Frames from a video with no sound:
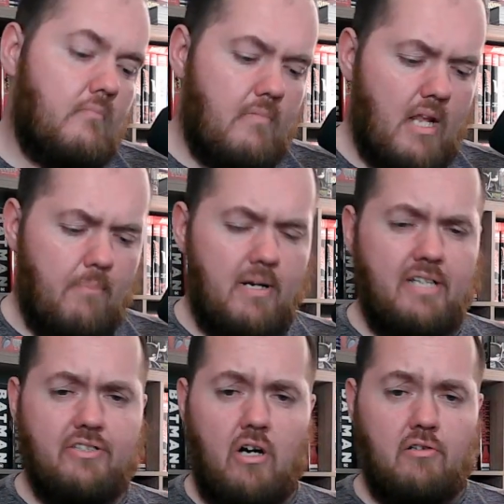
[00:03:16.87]
But I
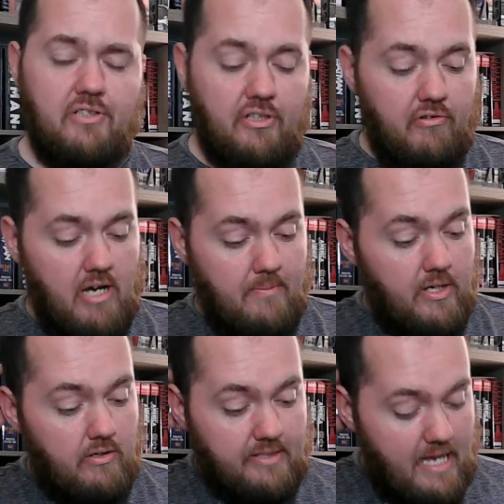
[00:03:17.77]
saw those and grabbed
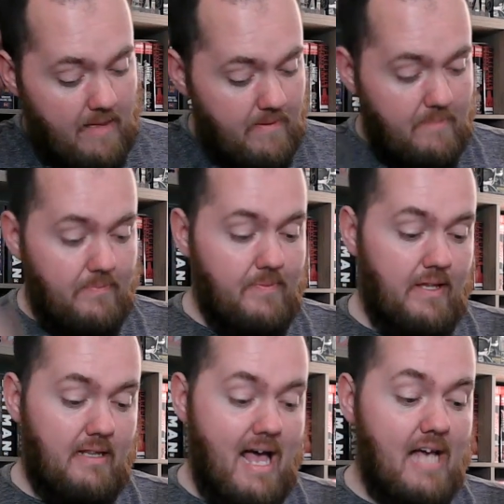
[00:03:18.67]
those. And then the
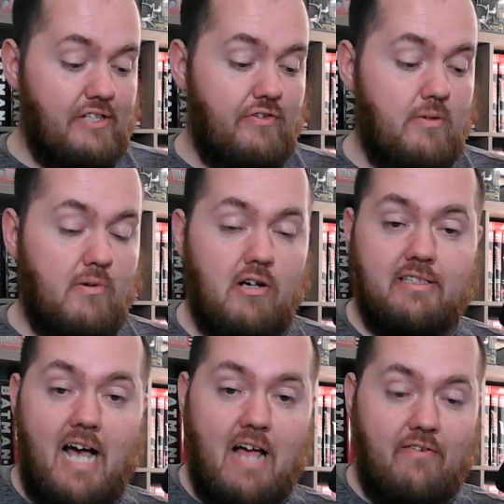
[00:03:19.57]
last few books
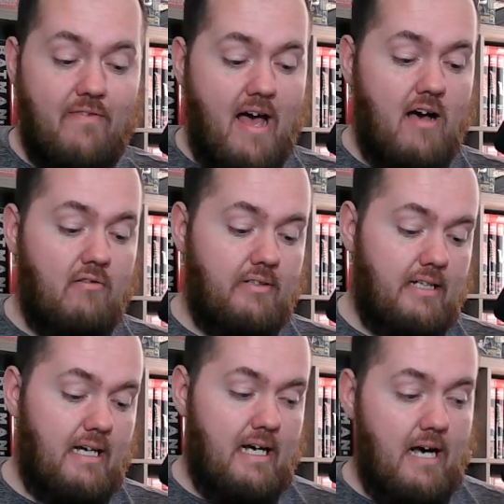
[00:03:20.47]
I found
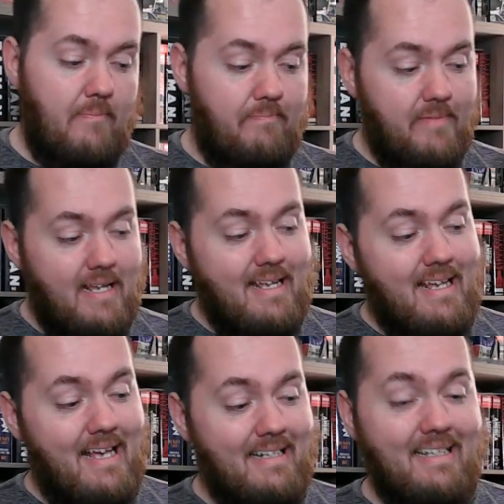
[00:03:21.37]

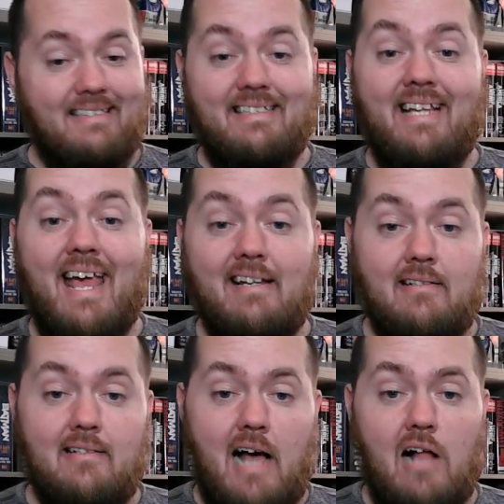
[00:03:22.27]
in his
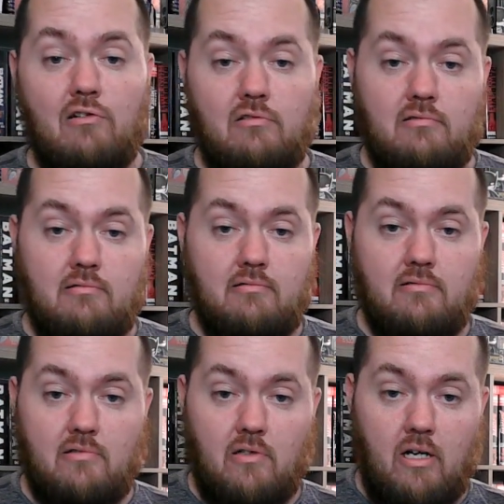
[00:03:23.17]
$10
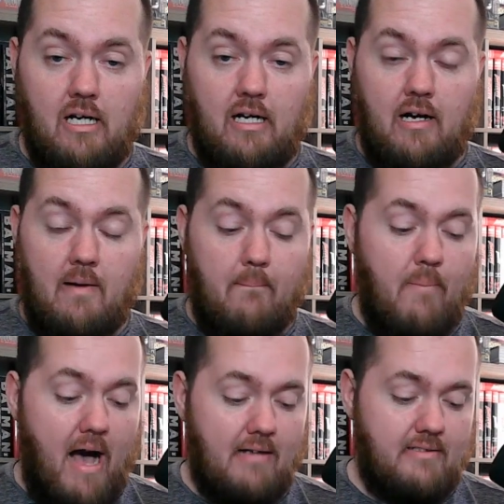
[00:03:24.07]

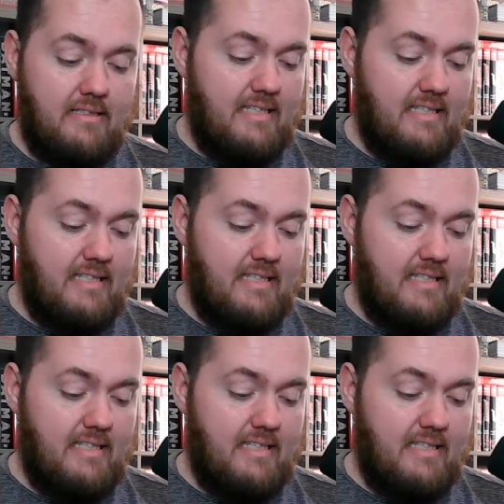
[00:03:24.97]
boxes.